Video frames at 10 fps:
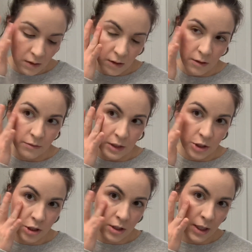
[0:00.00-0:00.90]

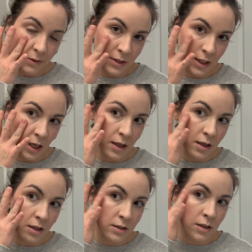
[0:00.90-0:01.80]
Originally I was thinking that
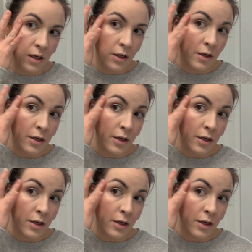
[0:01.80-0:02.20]
this color